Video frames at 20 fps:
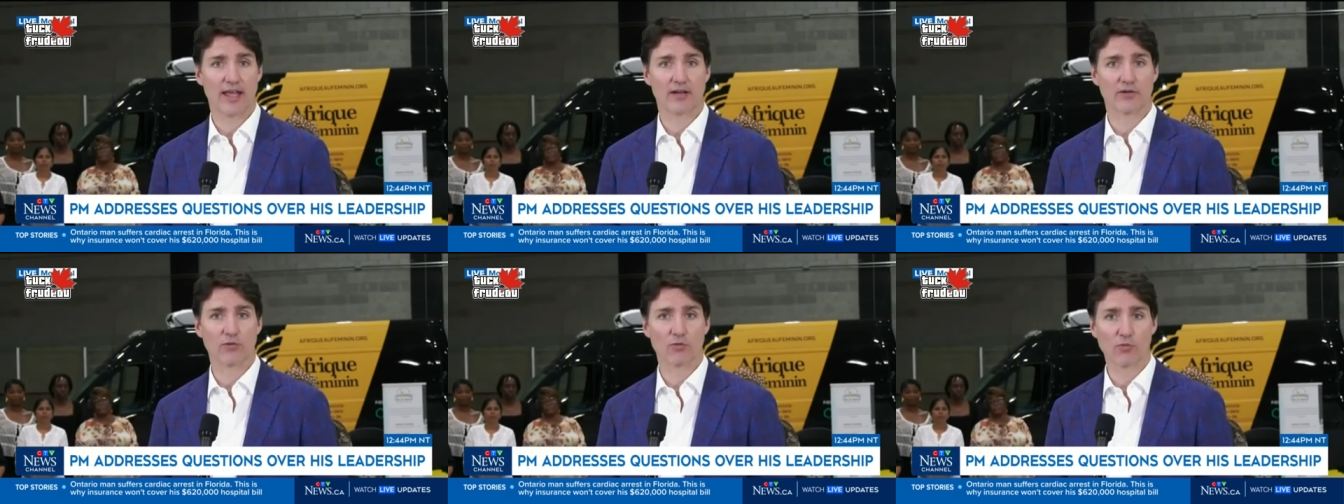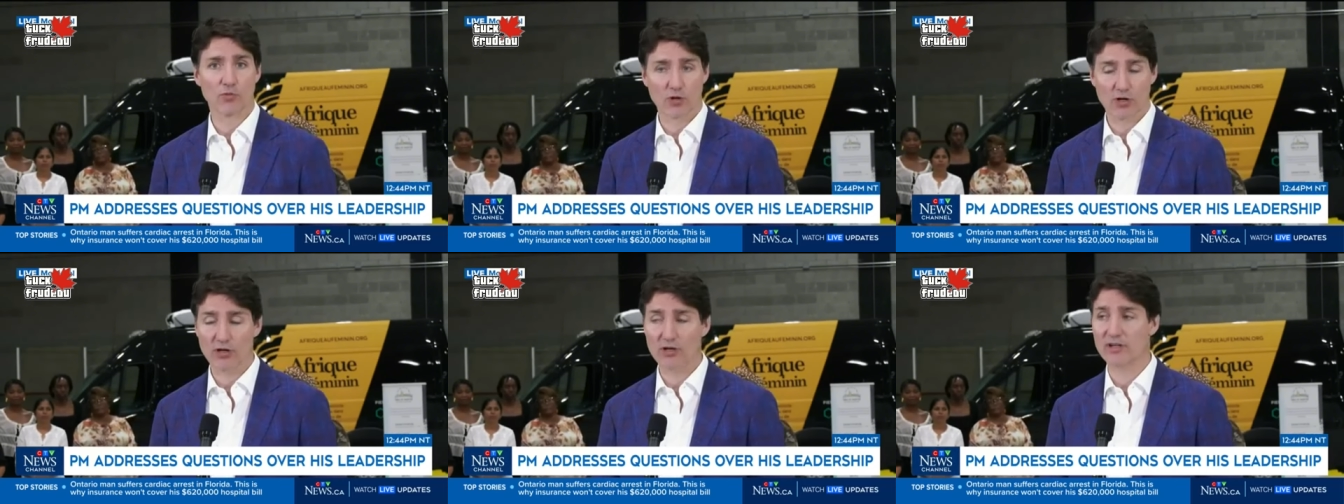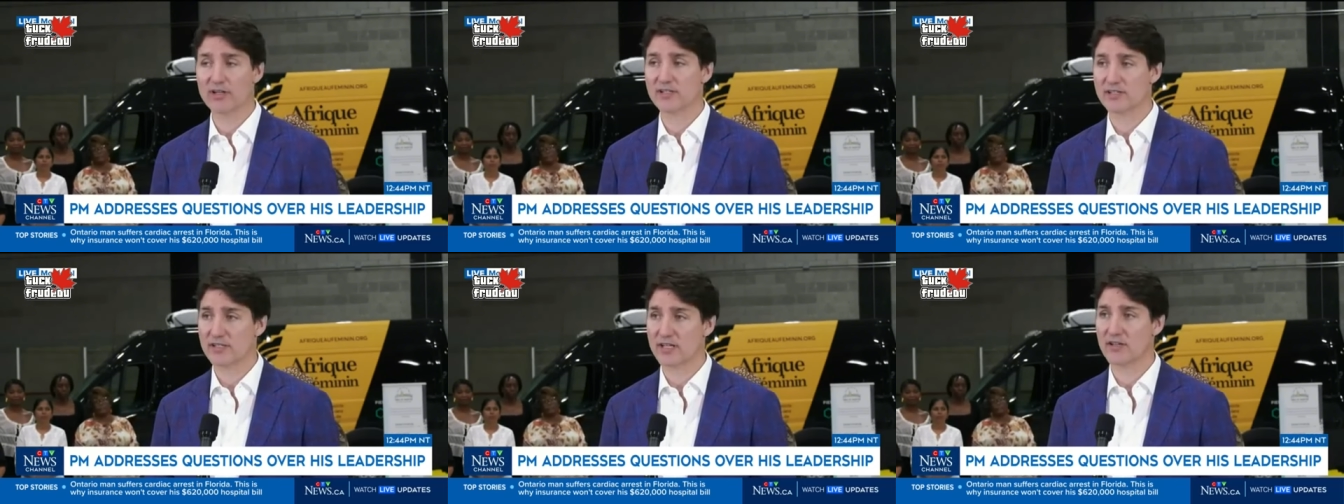and we're
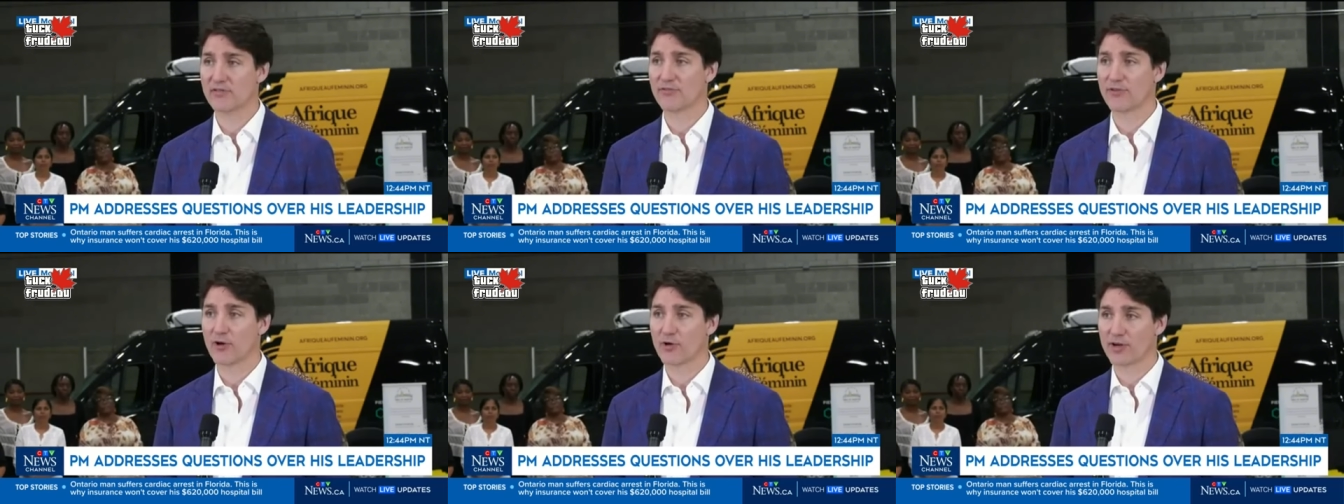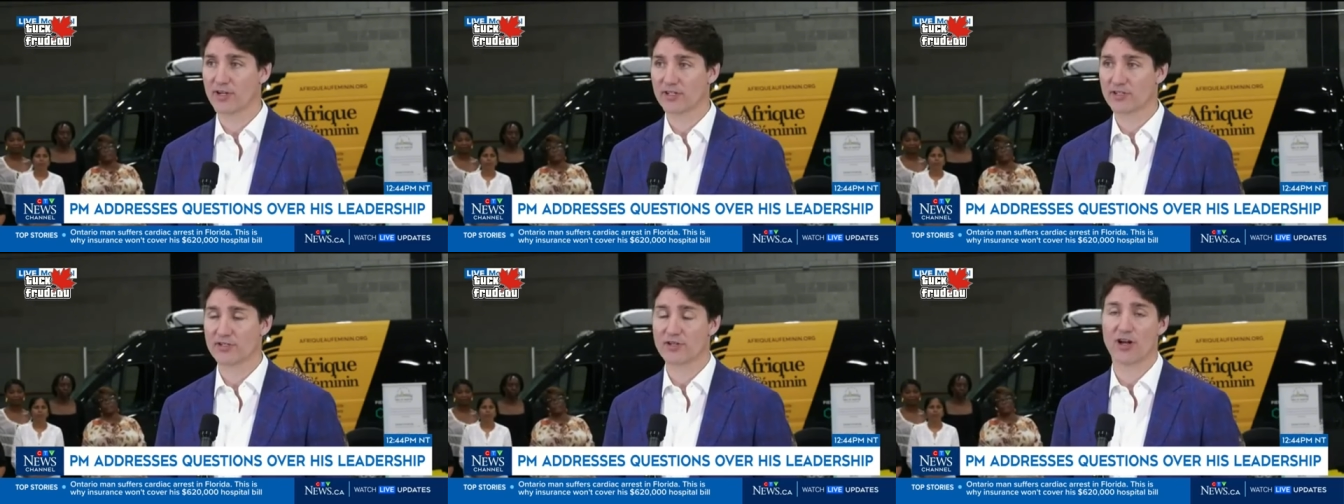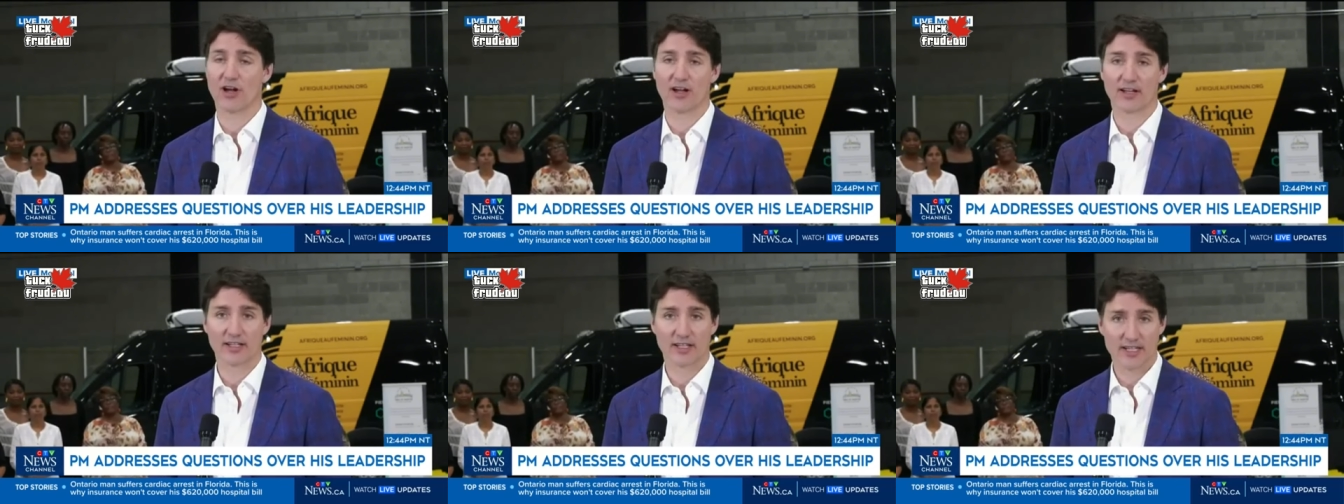going to stay focused
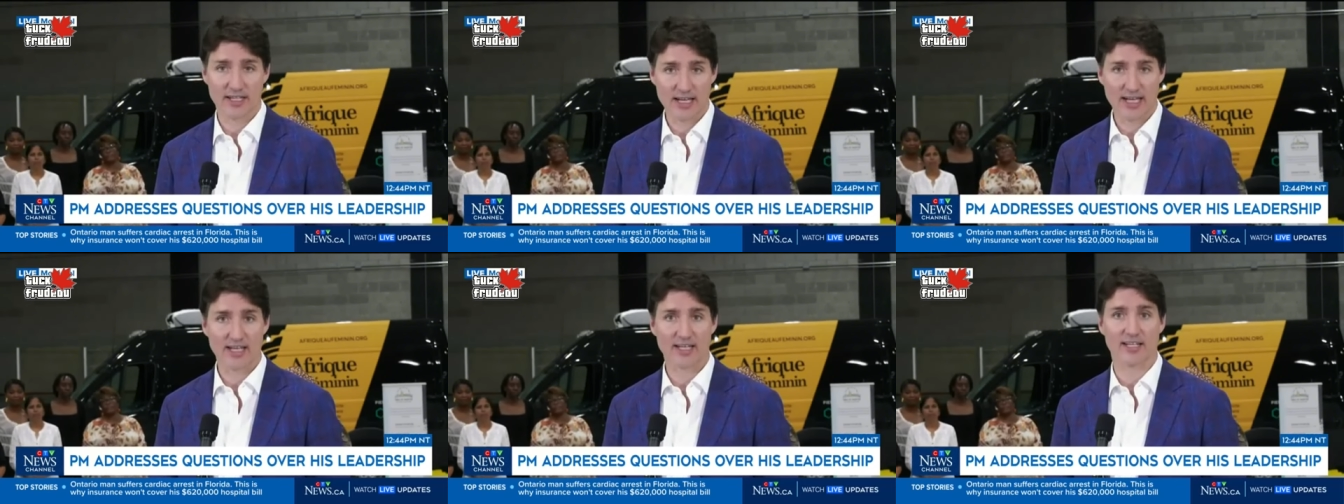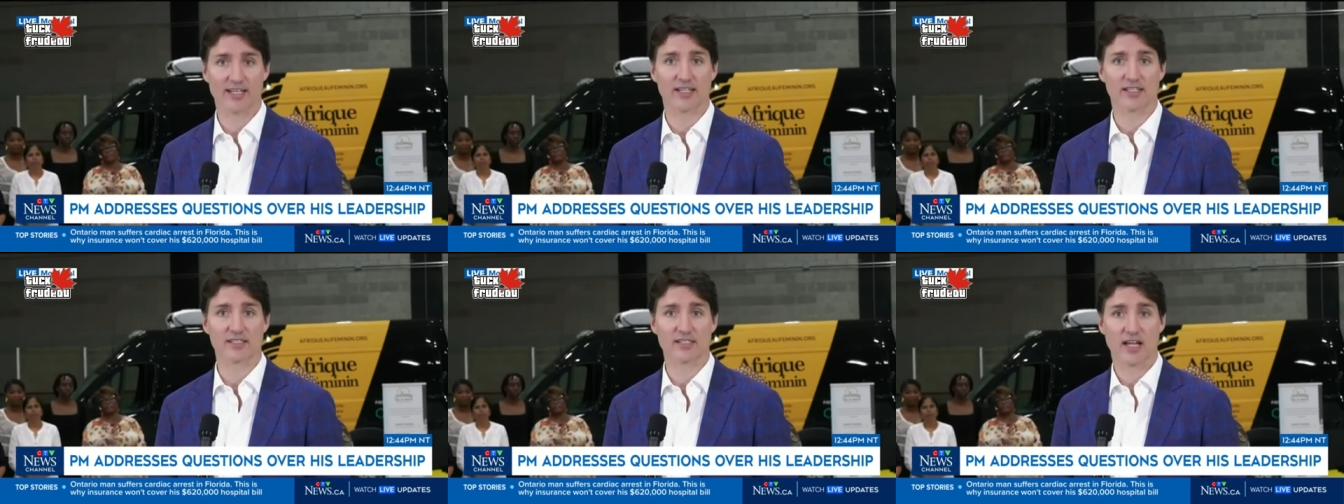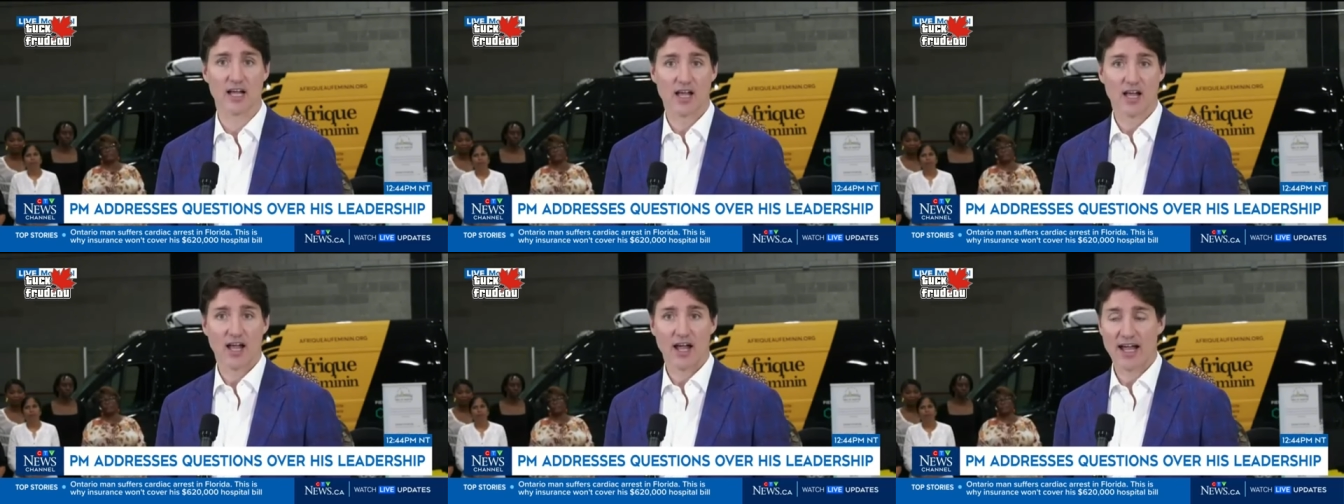on Canadians.